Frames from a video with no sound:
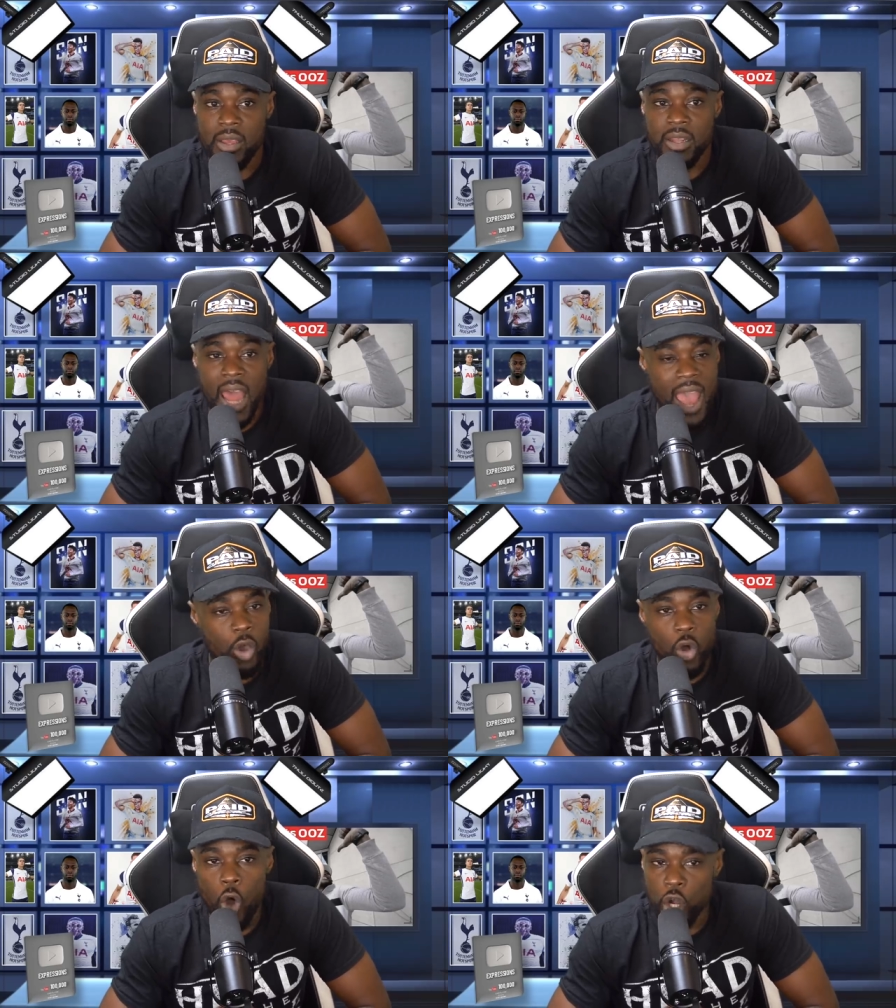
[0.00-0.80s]
Like
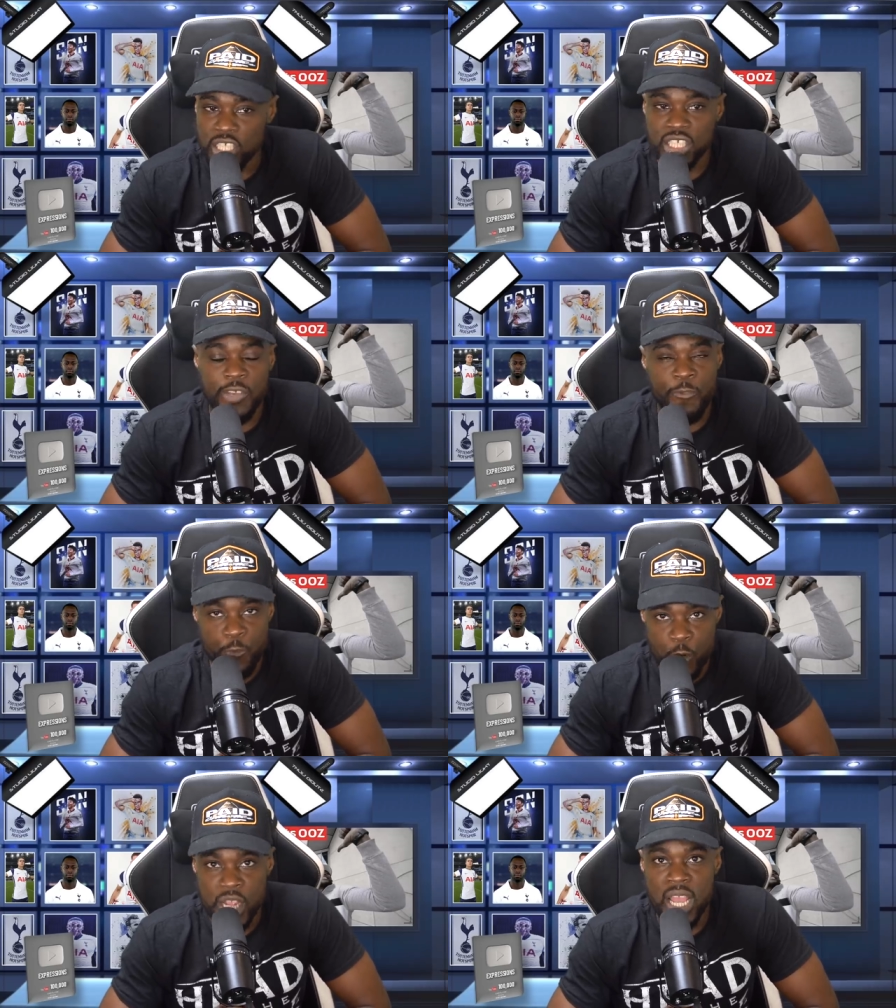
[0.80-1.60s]
honestly,
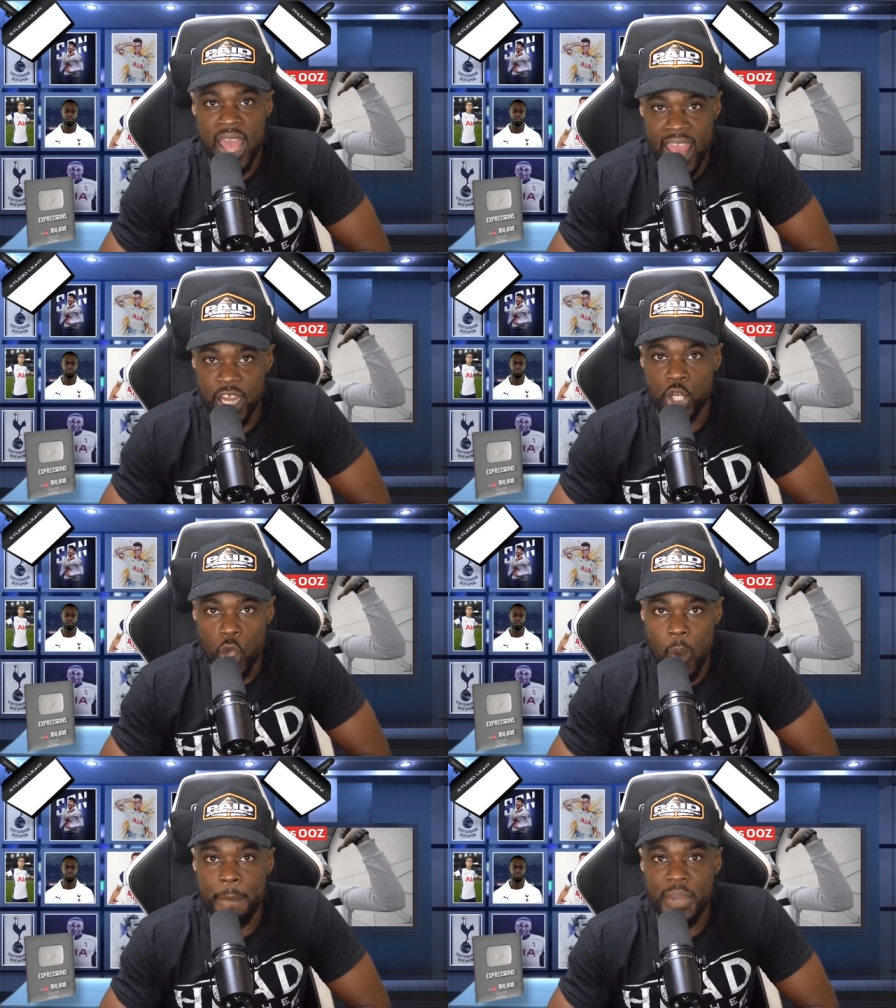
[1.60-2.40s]
free
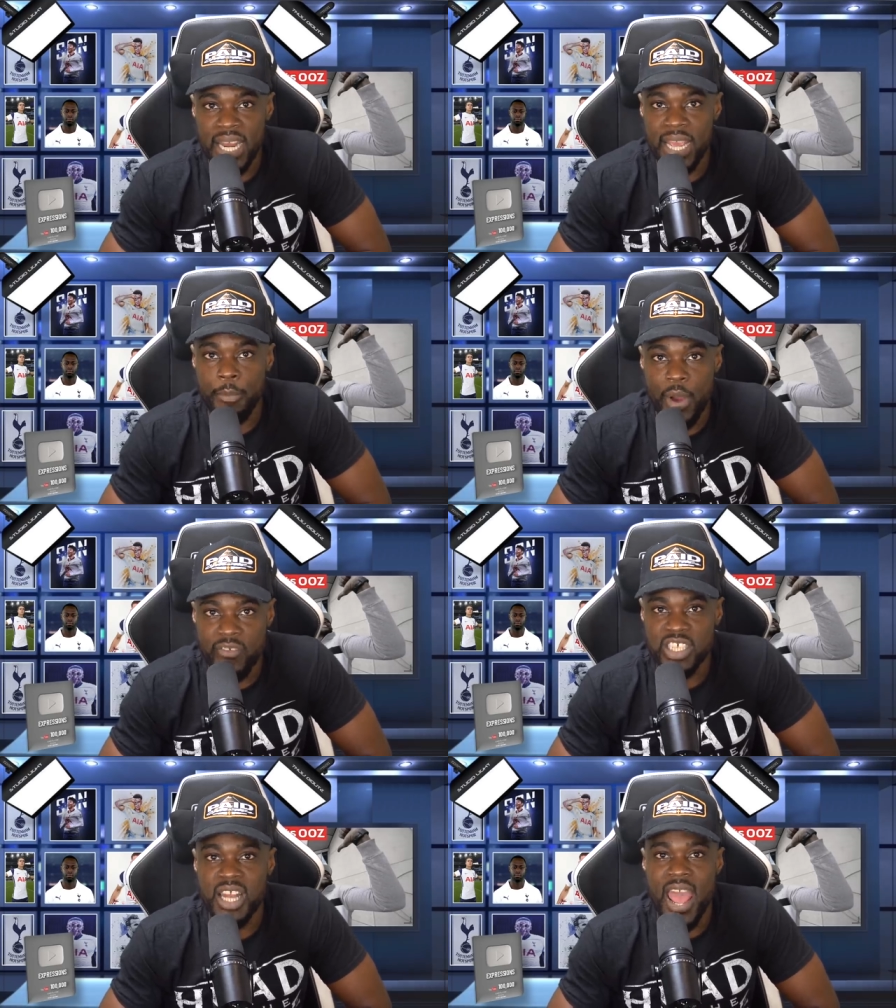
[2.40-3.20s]
Ndombele, bruv.
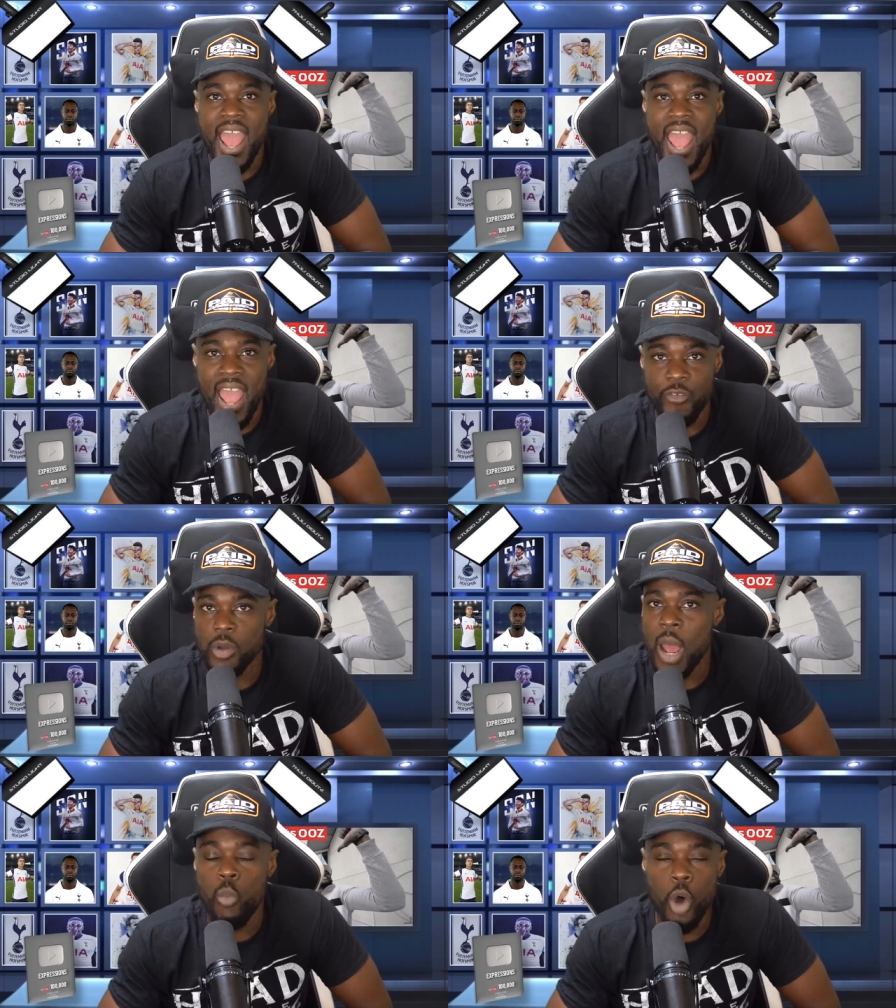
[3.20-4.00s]
It's like every,
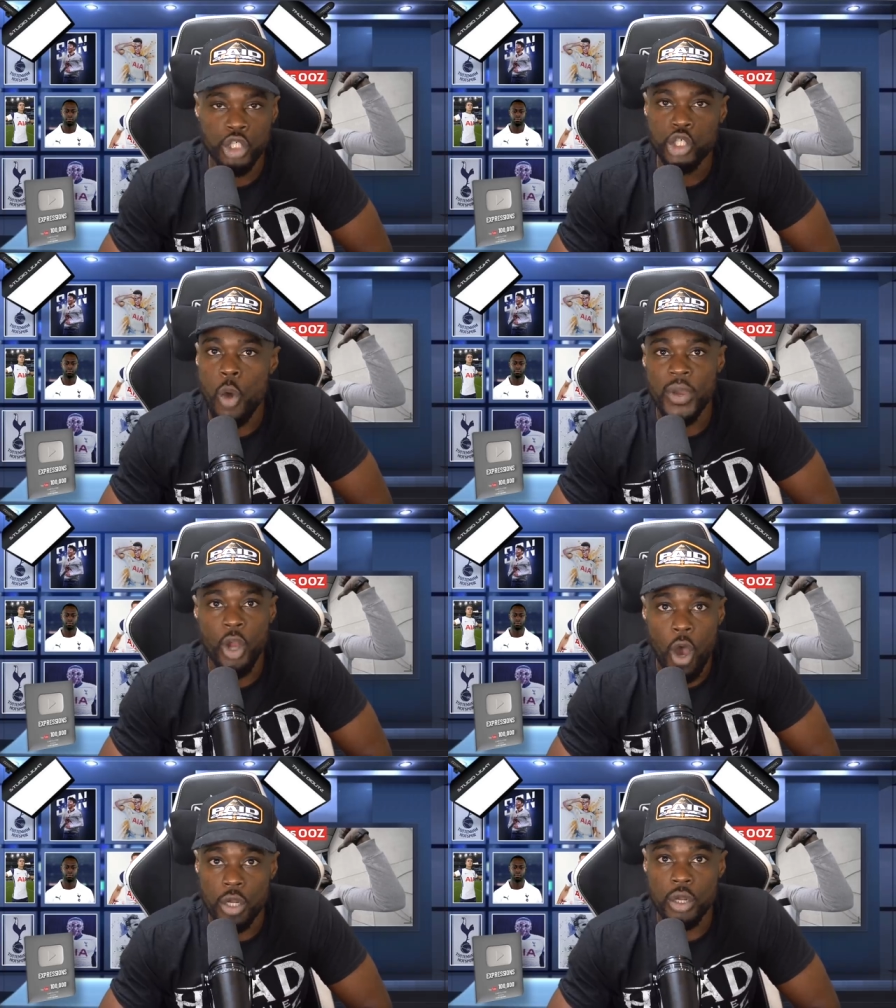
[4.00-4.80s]
like what's going
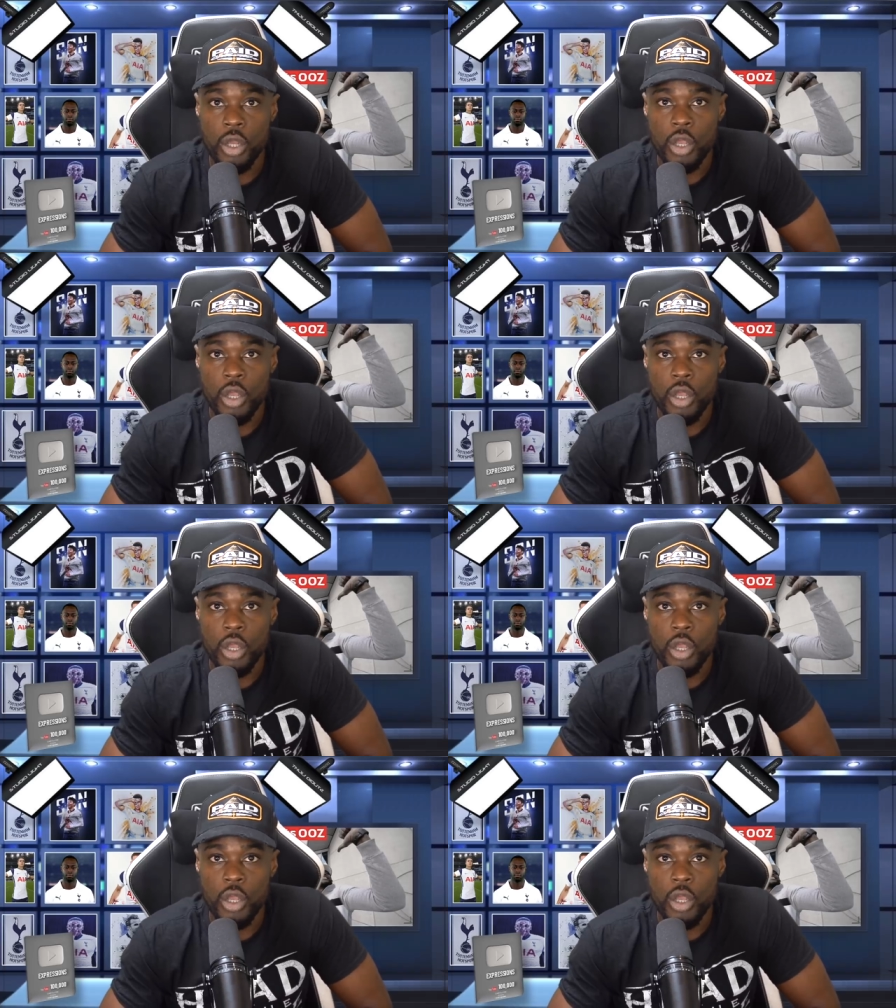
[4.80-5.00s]
on?